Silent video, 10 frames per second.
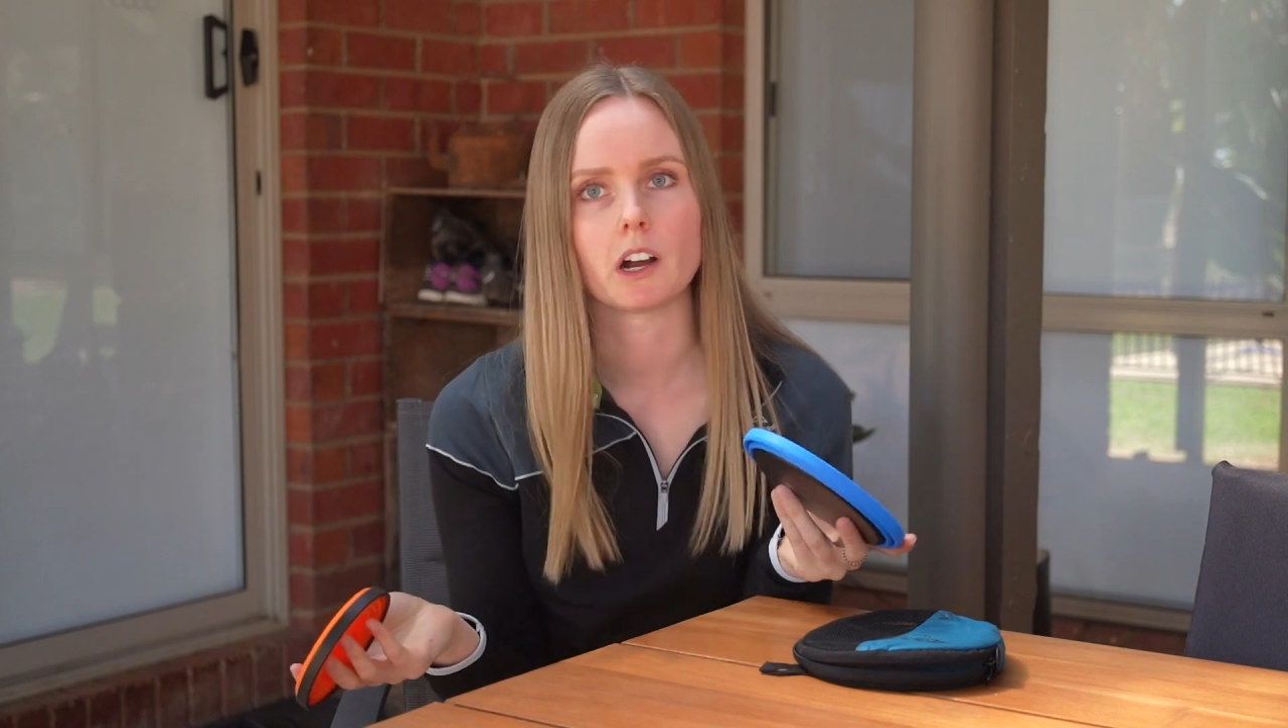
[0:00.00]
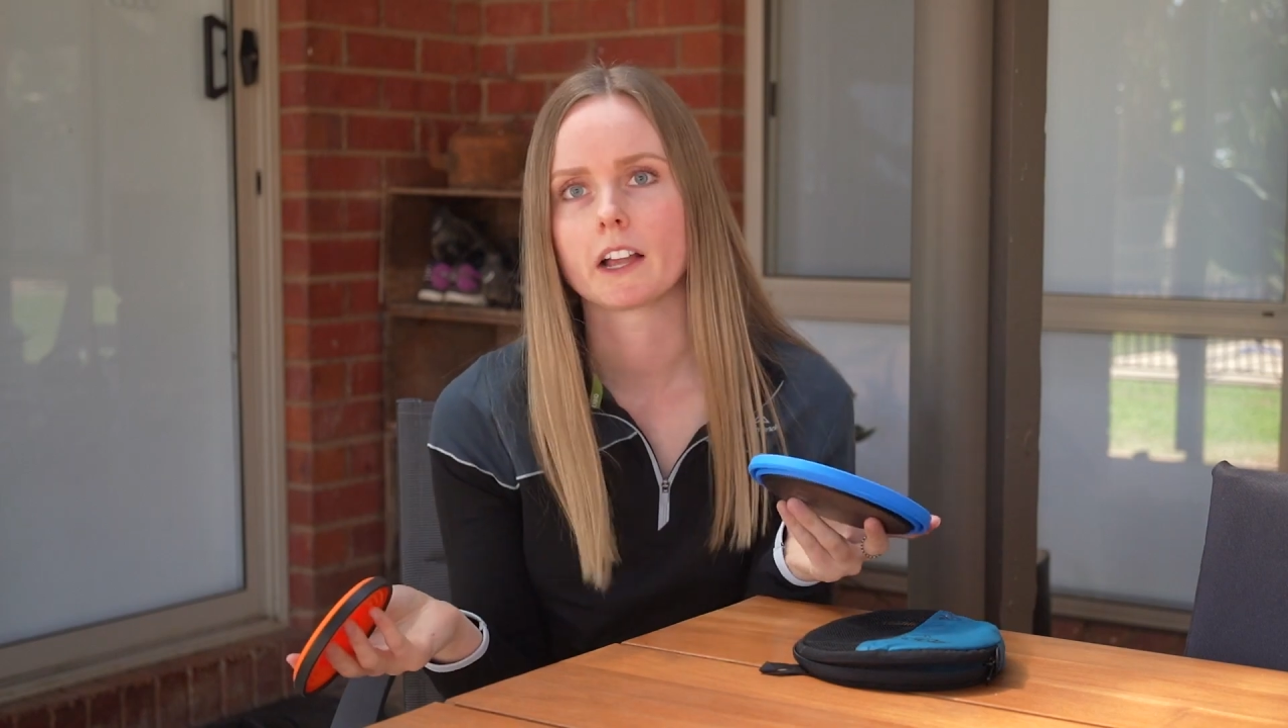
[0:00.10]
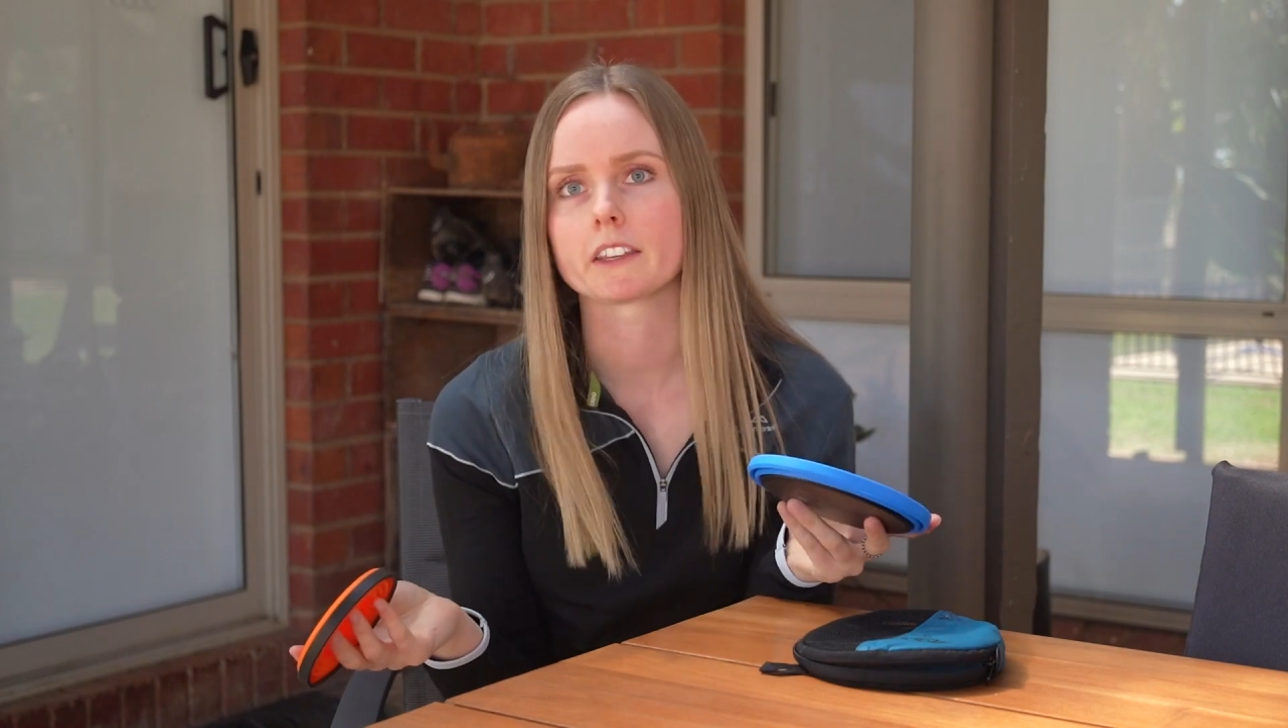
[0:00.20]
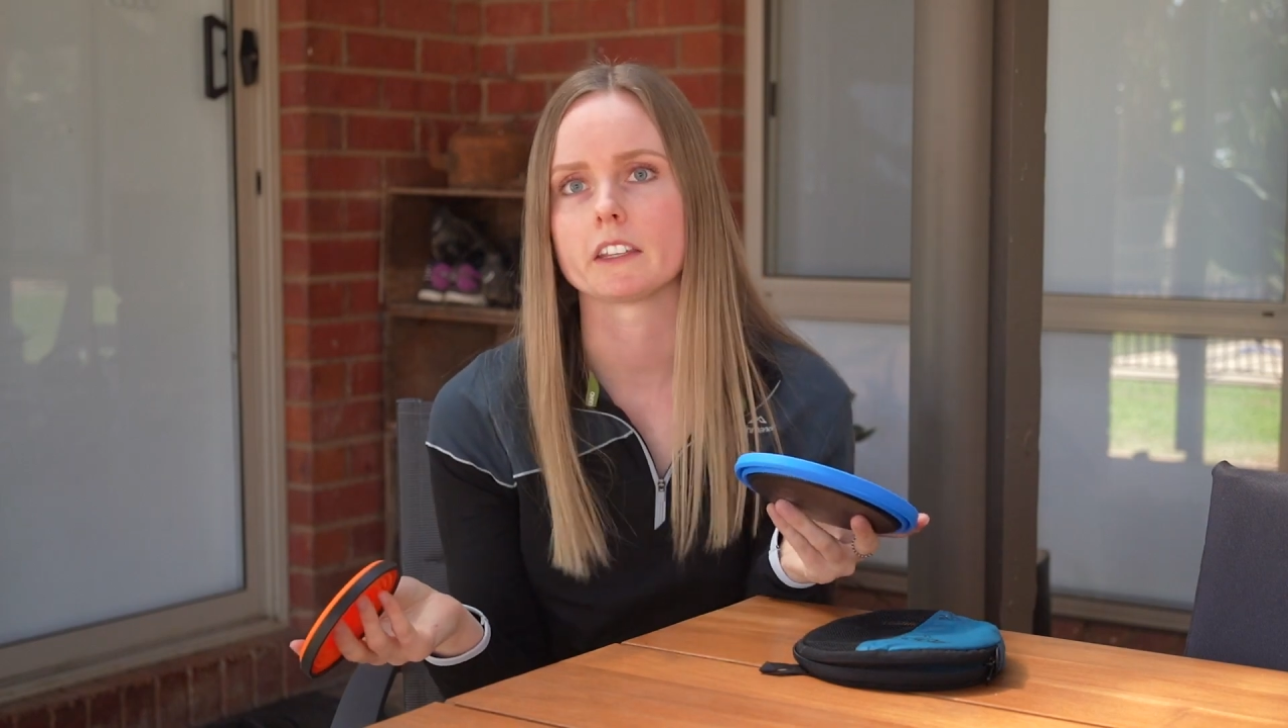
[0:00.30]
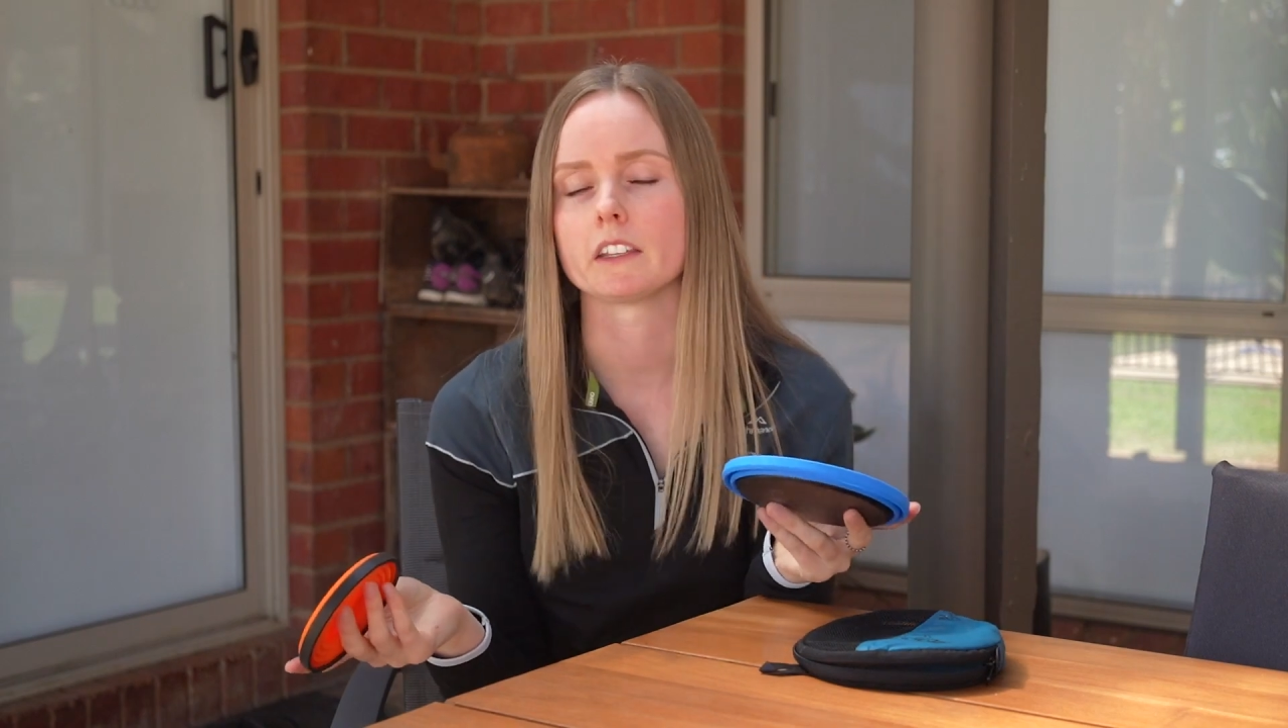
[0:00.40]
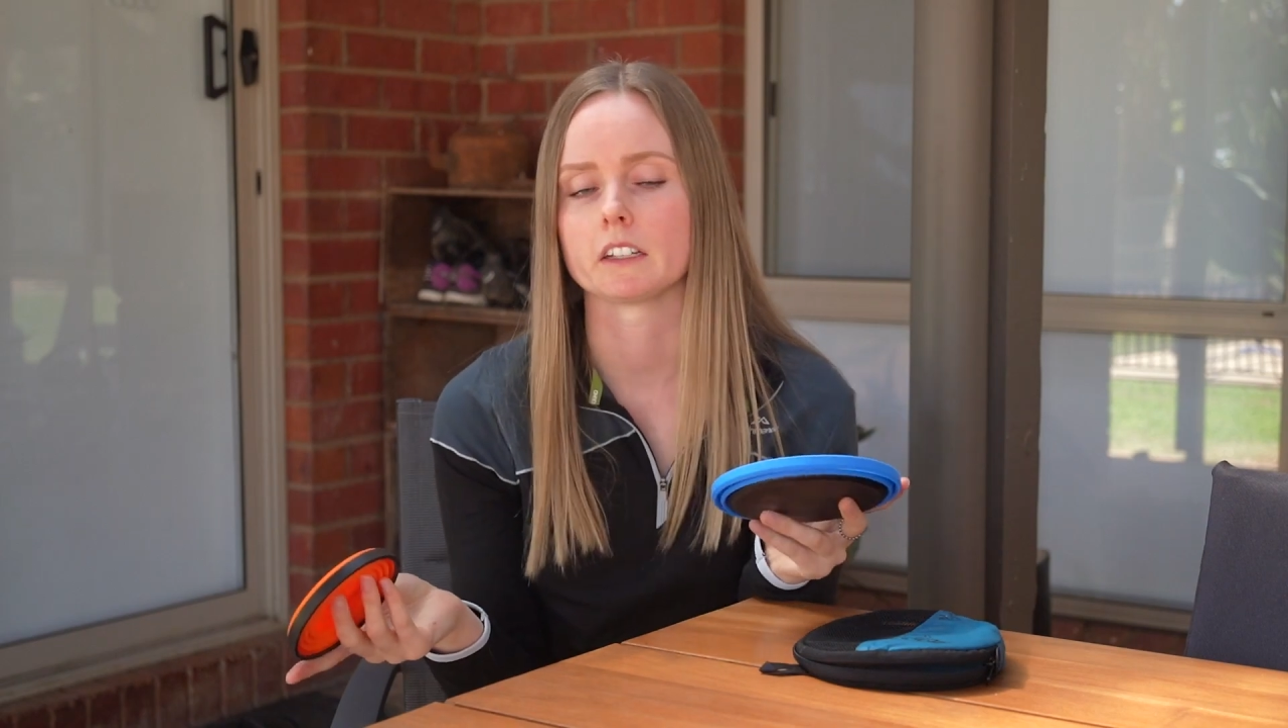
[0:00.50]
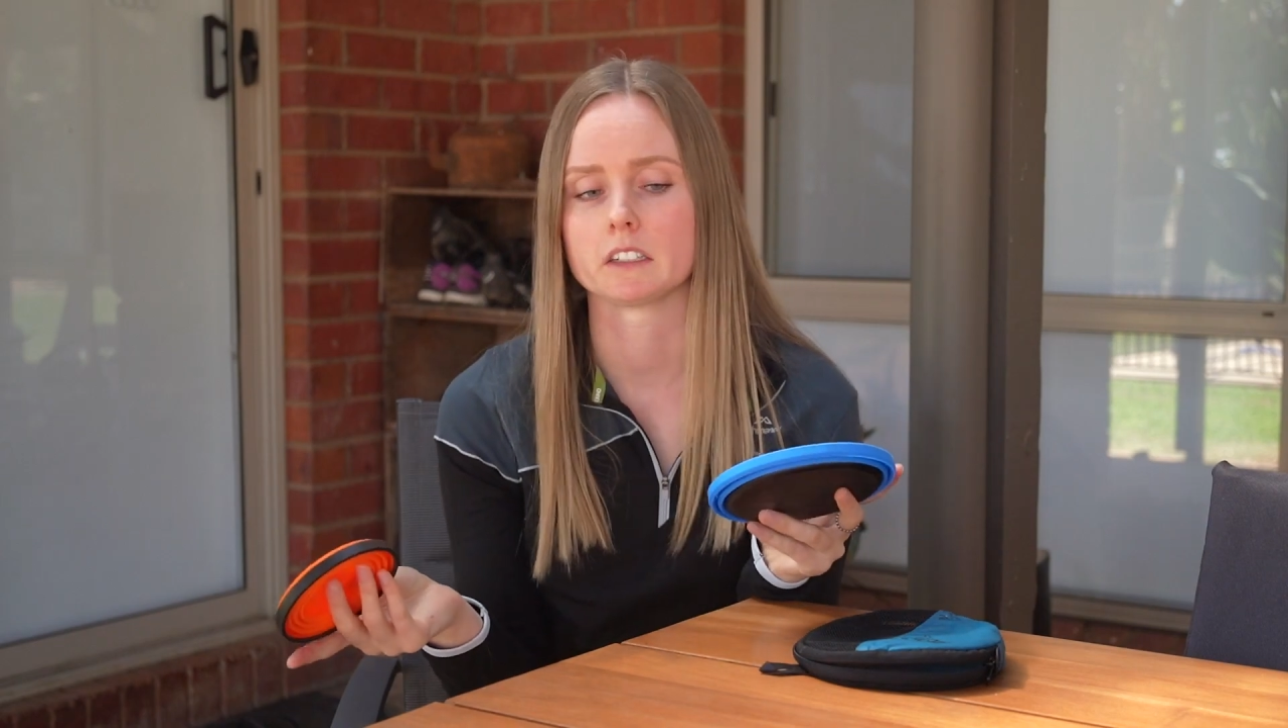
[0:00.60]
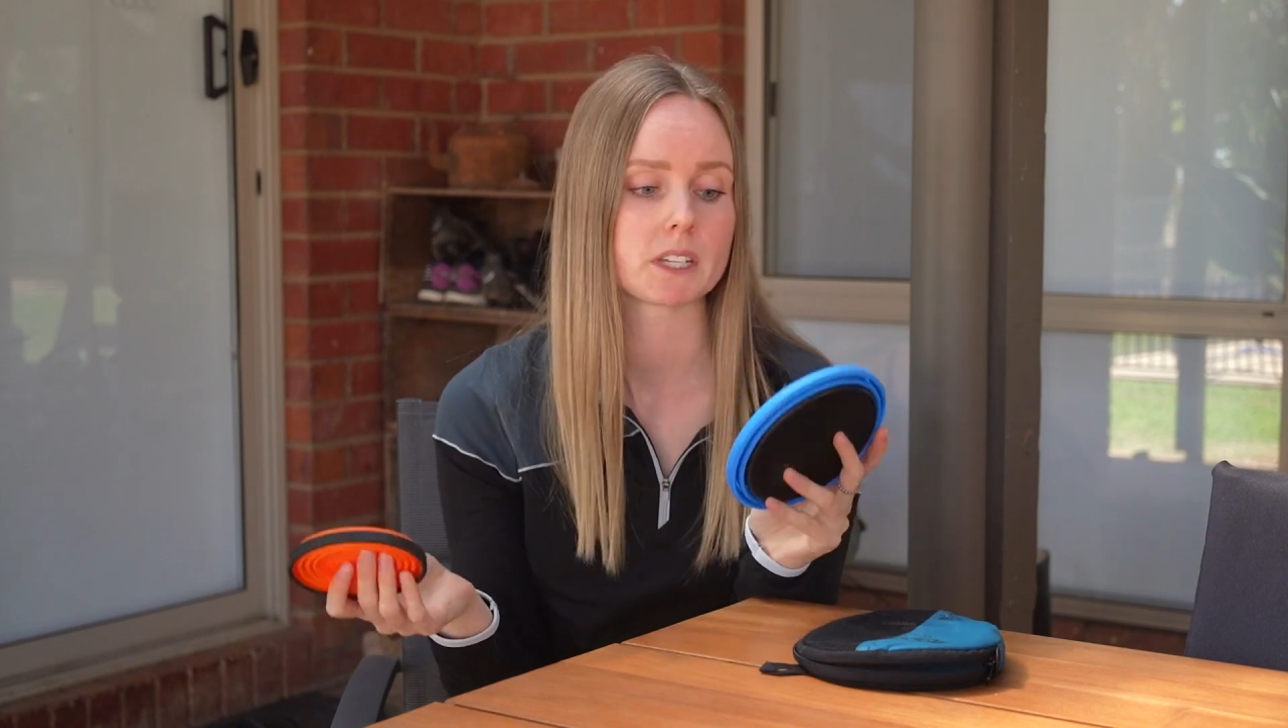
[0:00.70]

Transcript: hiking.